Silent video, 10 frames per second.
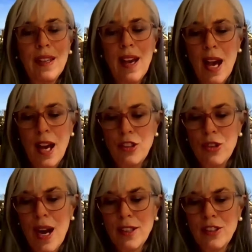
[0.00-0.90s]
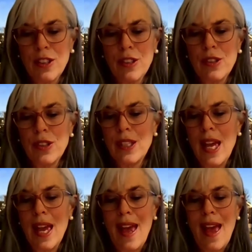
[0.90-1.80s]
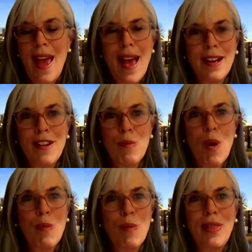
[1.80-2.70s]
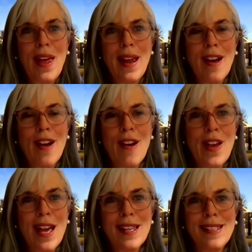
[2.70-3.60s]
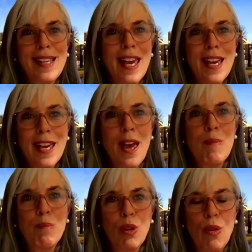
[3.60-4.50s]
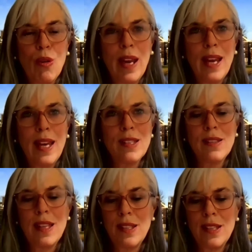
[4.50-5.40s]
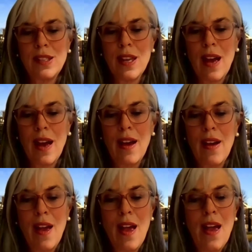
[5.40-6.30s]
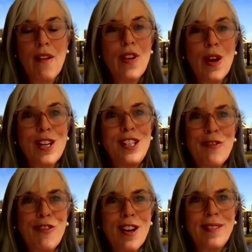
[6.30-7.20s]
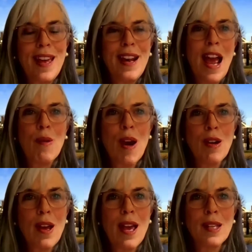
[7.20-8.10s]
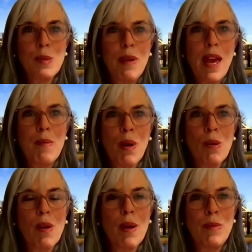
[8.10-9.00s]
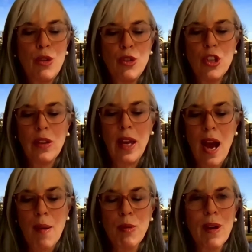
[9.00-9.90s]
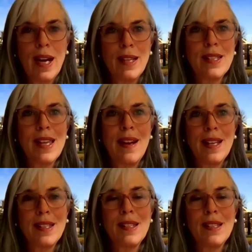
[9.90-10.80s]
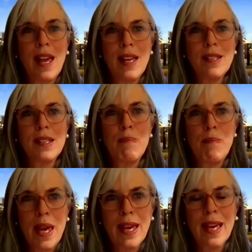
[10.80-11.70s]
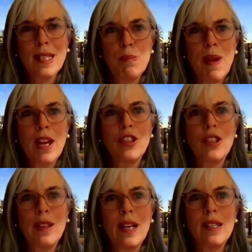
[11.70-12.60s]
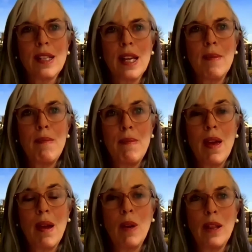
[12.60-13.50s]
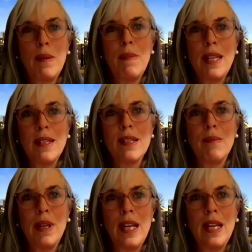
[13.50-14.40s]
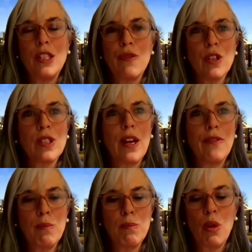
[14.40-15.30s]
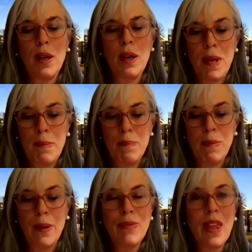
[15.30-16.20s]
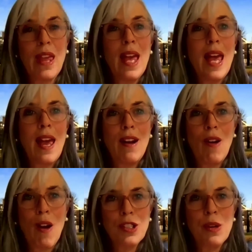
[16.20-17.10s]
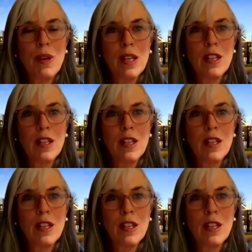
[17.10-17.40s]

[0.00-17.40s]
contractors, and what we think of as gig employees. This is very different than how our SBA program usually operates, and it's a big expansion that is going to really meet some needs for self-employed people. It also